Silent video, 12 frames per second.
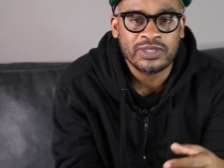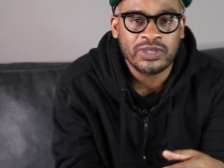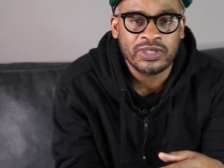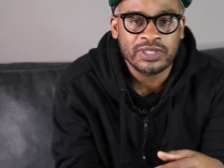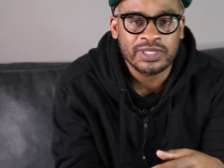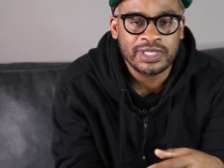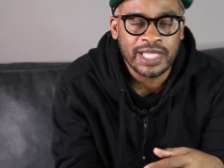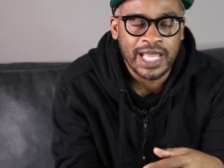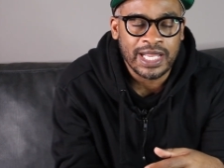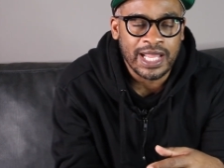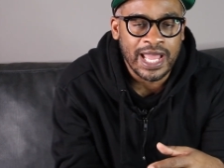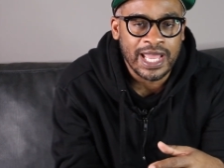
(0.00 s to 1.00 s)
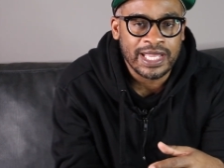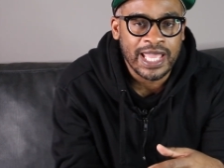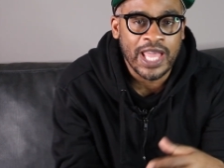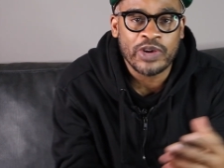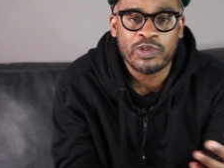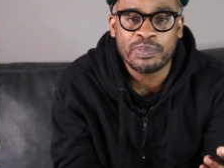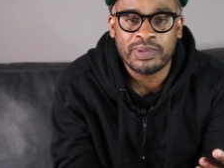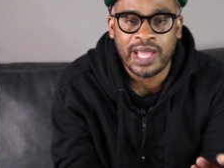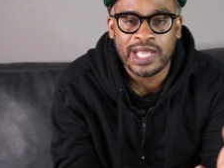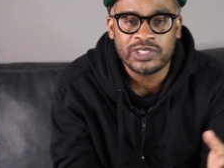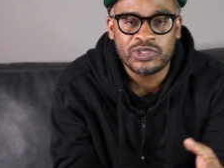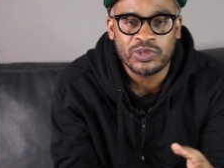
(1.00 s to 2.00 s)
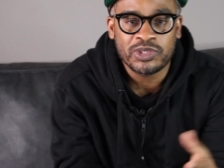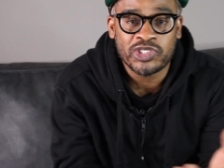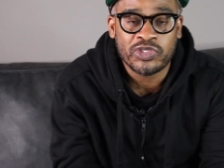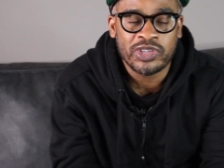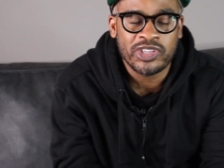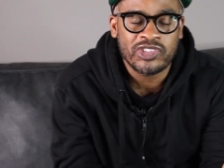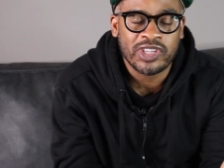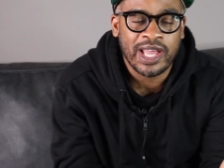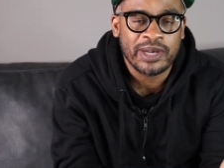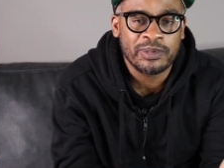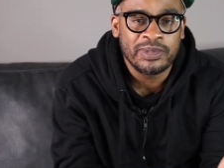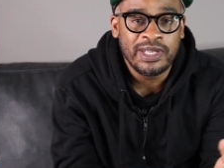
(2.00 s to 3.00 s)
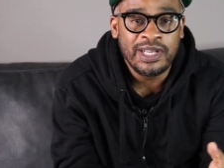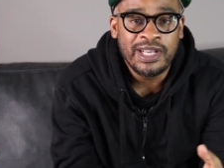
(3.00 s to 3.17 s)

or that I hadn't replied to, a screenshot them.